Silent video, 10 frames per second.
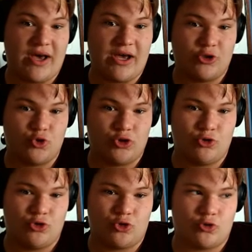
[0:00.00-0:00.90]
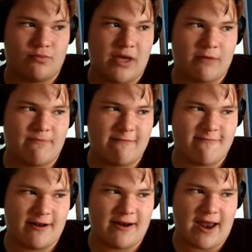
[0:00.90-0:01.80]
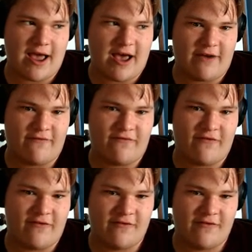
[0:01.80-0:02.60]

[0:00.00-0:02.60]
why I do YouTube, make people laugh.